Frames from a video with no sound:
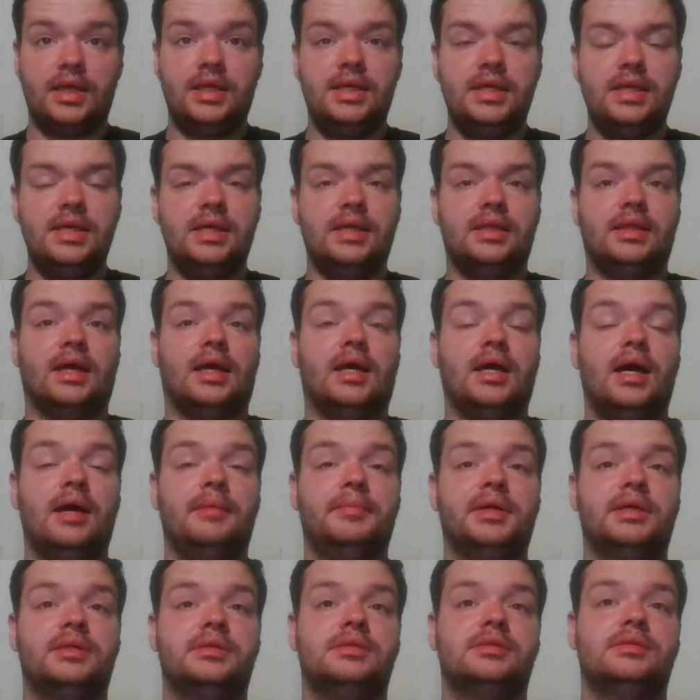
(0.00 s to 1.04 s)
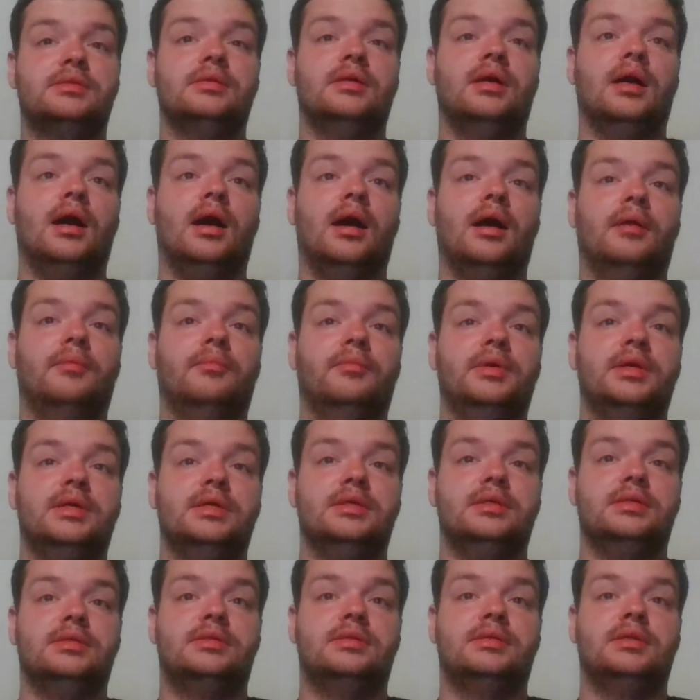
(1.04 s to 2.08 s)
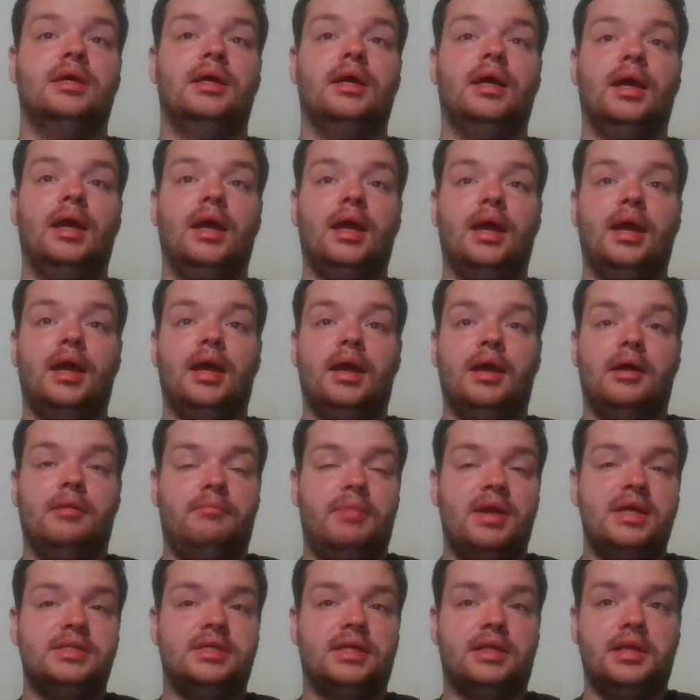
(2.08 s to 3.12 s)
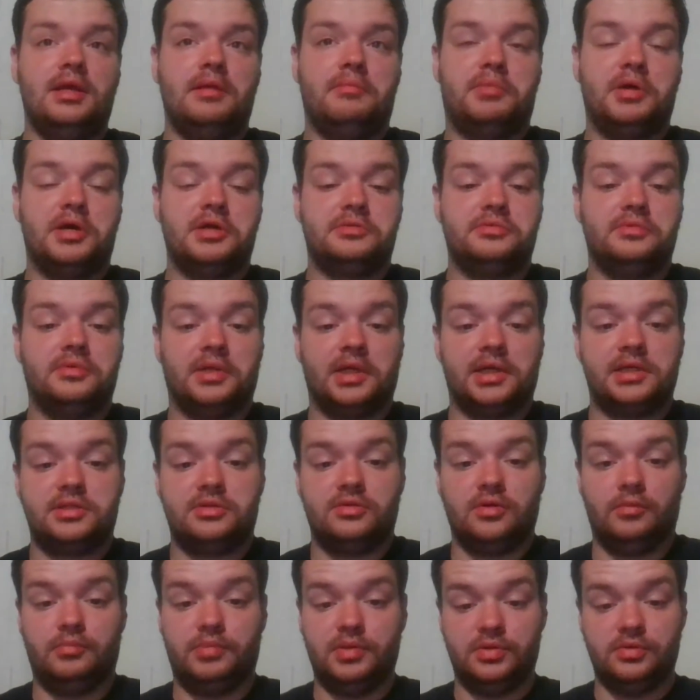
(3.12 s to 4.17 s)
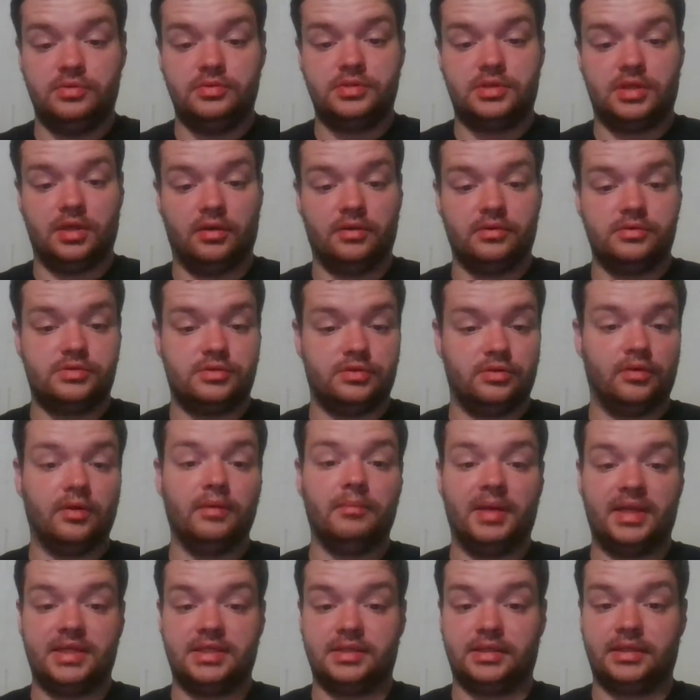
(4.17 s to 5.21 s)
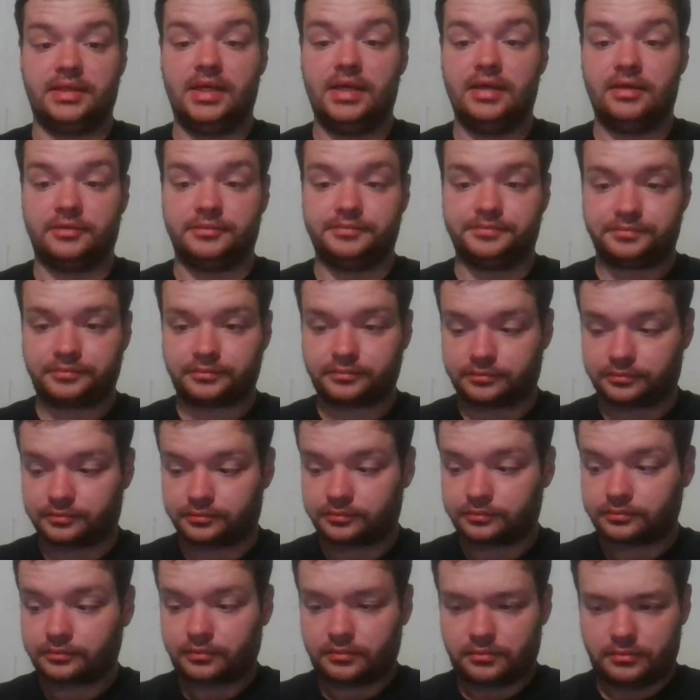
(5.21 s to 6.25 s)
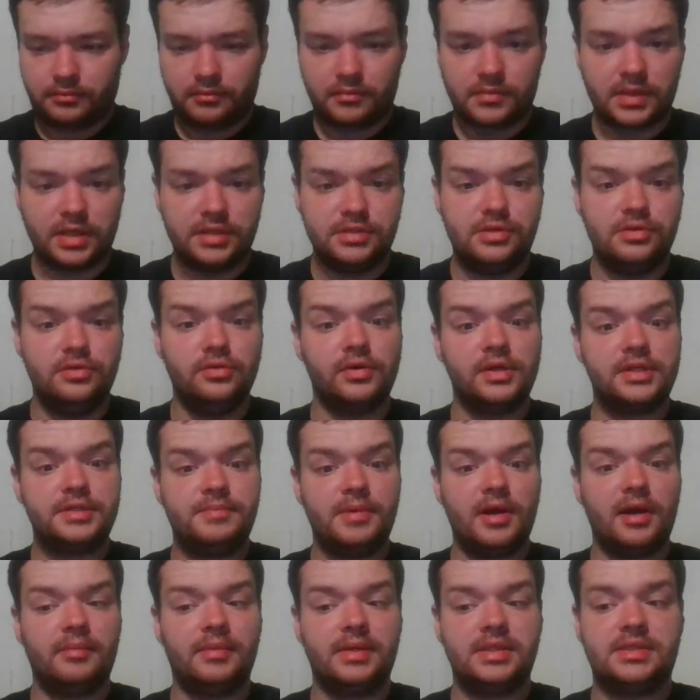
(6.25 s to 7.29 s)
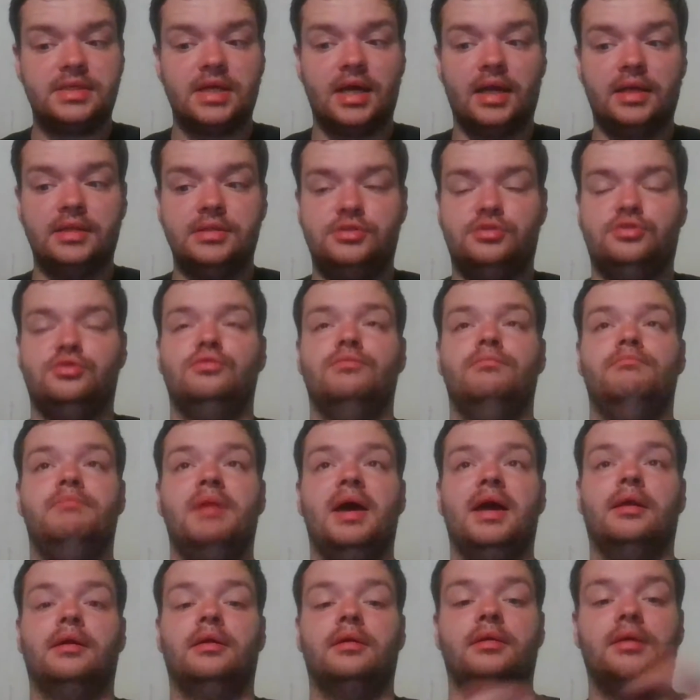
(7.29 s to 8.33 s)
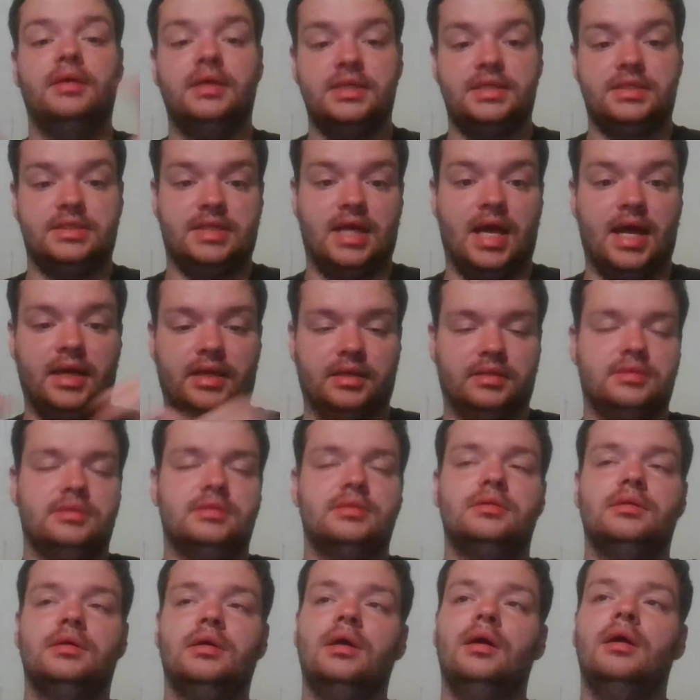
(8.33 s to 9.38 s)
He in the comics is basically a person who likes to abuse those who are mentally ill, to do experiments on to better science.